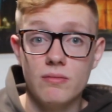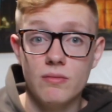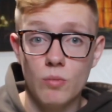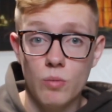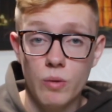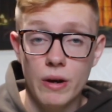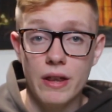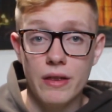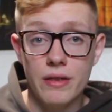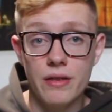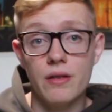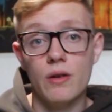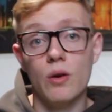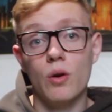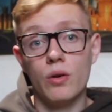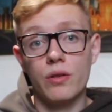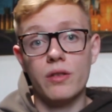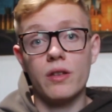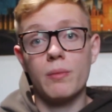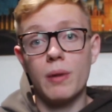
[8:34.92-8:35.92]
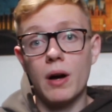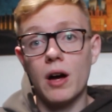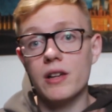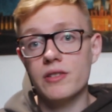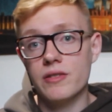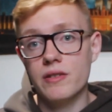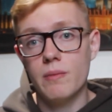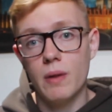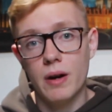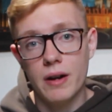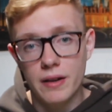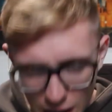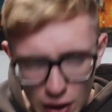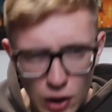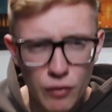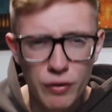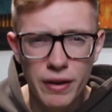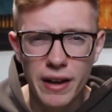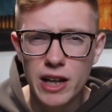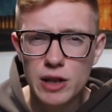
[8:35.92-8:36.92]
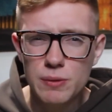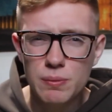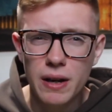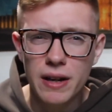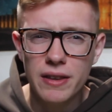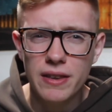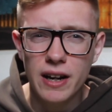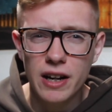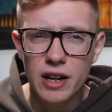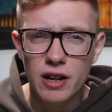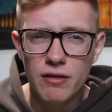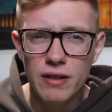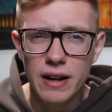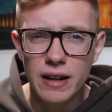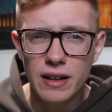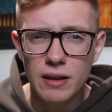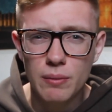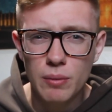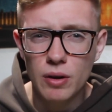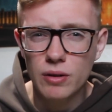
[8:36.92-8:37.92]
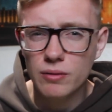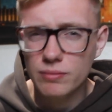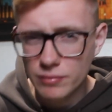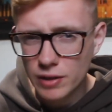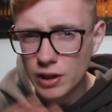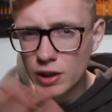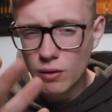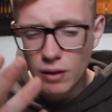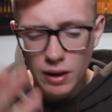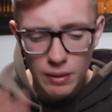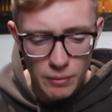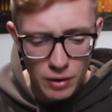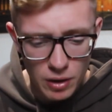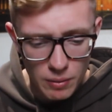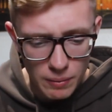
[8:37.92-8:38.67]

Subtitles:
with other parts of your body. I don't think I explained that correctly, but you know what I'm on